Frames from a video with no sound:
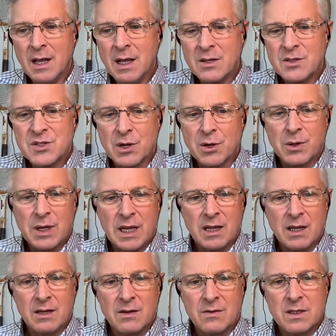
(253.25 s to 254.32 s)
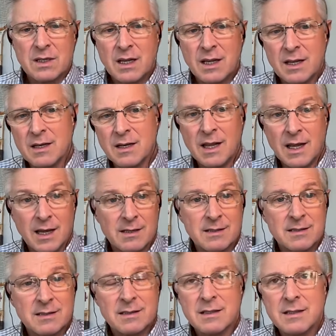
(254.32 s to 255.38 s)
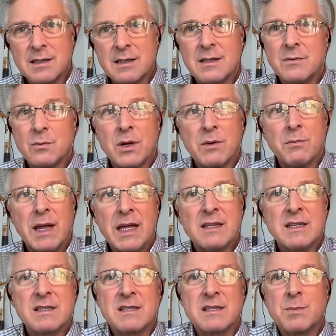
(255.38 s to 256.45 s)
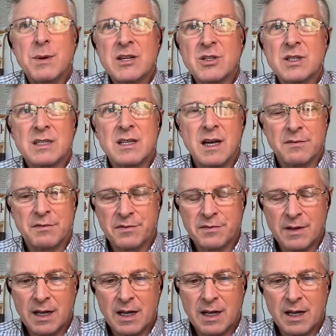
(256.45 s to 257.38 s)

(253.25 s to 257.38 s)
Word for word: So and what made this especially tough